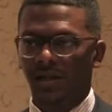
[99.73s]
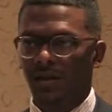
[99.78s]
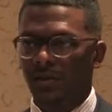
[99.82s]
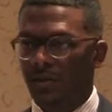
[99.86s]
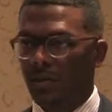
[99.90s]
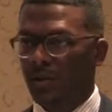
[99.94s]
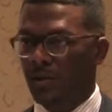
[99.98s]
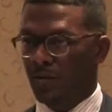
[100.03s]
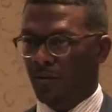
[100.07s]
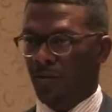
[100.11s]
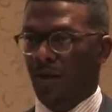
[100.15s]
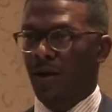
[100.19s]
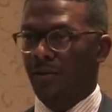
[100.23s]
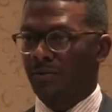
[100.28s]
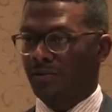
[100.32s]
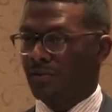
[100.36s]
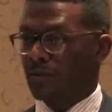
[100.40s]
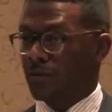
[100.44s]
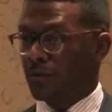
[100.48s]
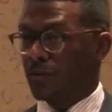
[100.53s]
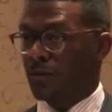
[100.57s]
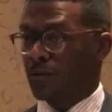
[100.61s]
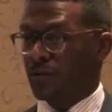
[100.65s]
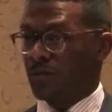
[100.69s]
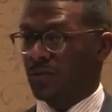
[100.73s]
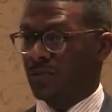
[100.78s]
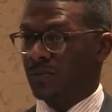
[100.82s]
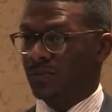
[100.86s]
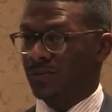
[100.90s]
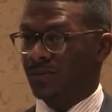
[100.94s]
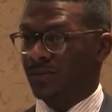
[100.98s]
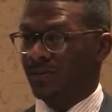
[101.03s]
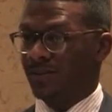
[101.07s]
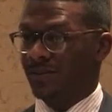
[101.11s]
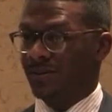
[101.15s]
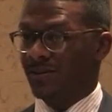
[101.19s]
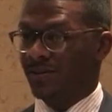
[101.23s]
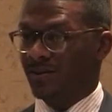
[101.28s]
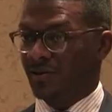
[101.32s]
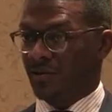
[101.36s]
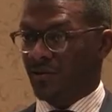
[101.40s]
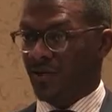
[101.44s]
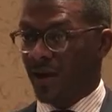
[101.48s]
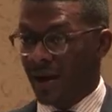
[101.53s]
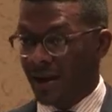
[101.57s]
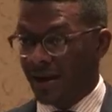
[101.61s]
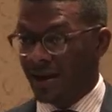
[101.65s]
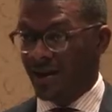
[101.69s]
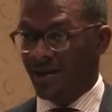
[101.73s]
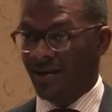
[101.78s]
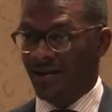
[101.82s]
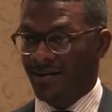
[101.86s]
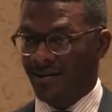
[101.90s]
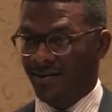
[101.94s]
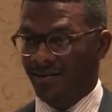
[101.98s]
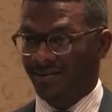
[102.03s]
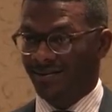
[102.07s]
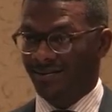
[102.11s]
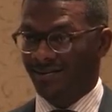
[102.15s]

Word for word: Look around the room. They're right here.